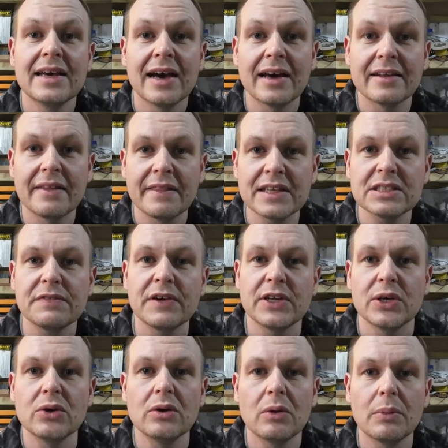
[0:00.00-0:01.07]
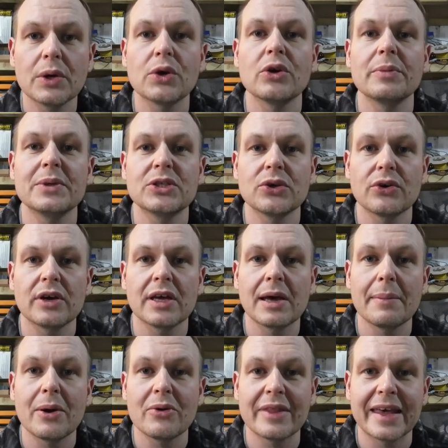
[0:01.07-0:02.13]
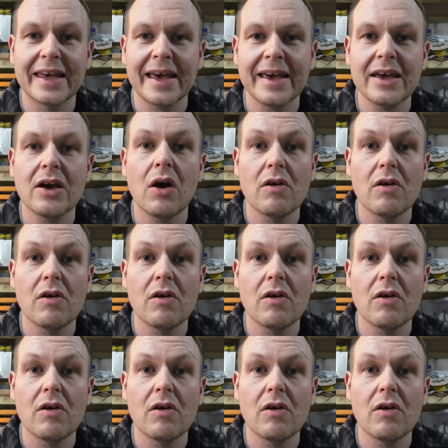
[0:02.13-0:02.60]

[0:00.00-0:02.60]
and in this video, we're going to be talking about the king